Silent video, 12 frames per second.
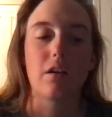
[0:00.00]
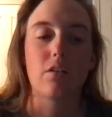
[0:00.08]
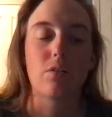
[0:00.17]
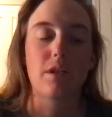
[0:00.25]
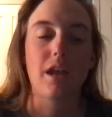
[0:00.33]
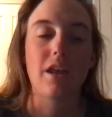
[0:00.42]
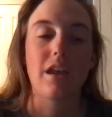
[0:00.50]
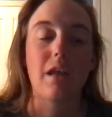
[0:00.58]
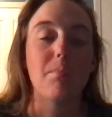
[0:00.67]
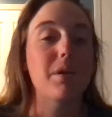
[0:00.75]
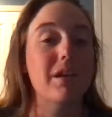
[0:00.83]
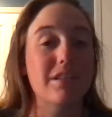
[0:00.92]
create
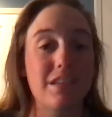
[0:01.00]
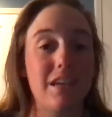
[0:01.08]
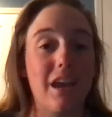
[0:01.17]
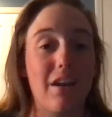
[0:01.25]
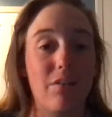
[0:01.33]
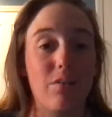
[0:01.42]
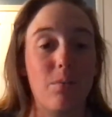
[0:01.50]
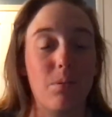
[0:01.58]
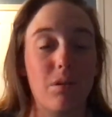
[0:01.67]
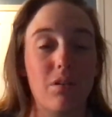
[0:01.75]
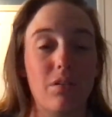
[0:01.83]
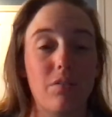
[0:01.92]
a pixie out of a
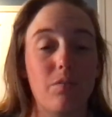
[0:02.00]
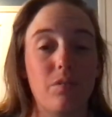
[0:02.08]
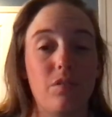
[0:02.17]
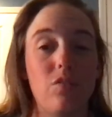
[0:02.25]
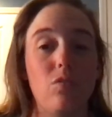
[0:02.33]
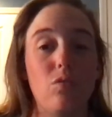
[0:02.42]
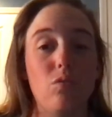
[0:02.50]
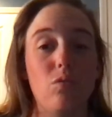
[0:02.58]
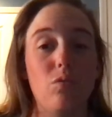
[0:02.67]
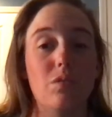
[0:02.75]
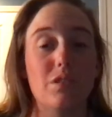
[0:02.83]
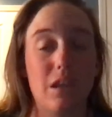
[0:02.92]
bird
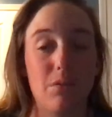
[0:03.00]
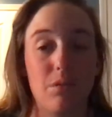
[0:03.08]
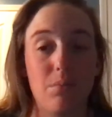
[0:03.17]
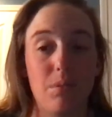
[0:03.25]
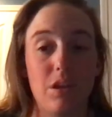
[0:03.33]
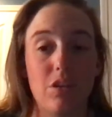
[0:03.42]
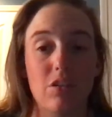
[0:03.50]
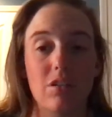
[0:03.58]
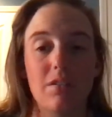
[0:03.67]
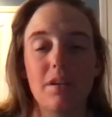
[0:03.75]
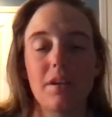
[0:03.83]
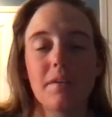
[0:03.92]
to stay with
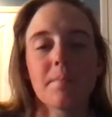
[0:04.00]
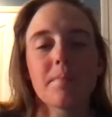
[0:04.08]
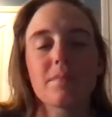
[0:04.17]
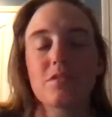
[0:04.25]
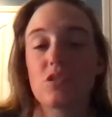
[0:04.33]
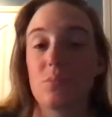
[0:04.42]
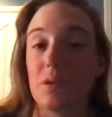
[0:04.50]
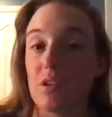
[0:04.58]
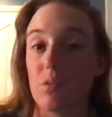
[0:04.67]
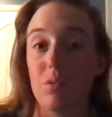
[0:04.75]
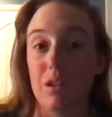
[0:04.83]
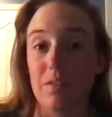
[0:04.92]
Peter. So
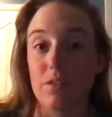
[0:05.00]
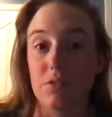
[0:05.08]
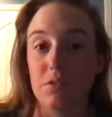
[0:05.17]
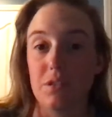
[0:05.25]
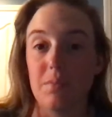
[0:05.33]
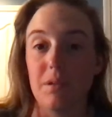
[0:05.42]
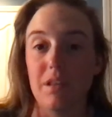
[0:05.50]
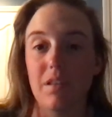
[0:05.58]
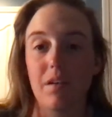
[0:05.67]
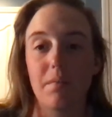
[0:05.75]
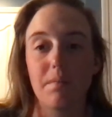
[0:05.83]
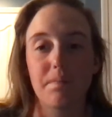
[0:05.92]
Peter will never truly be
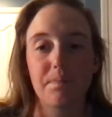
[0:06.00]
alone.